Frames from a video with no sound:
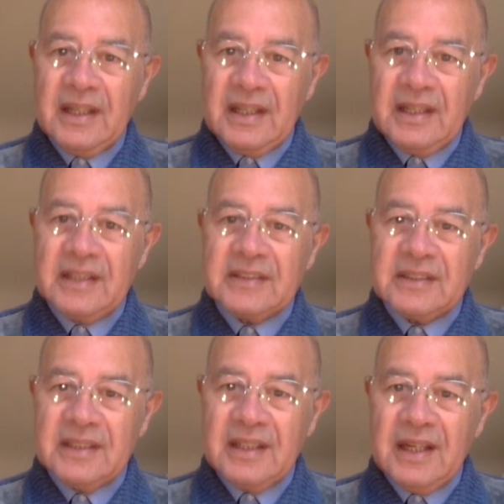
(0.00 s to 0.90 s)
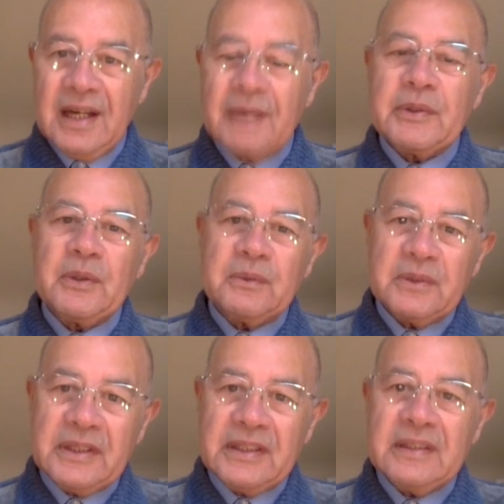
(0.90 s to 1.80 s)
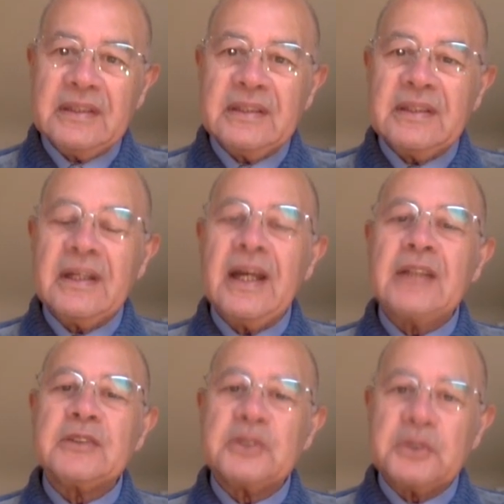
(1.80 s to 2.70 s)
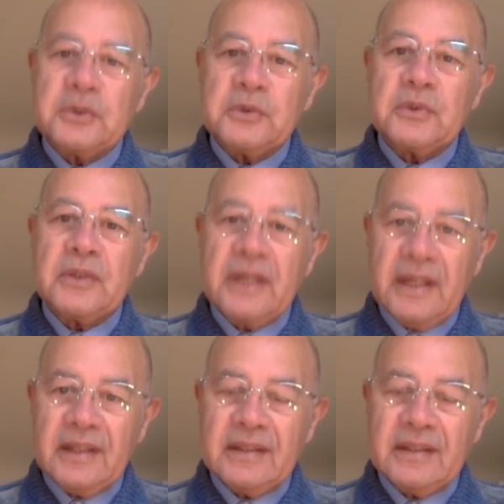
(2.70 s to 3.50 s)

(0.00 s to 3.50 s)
is our only and true King.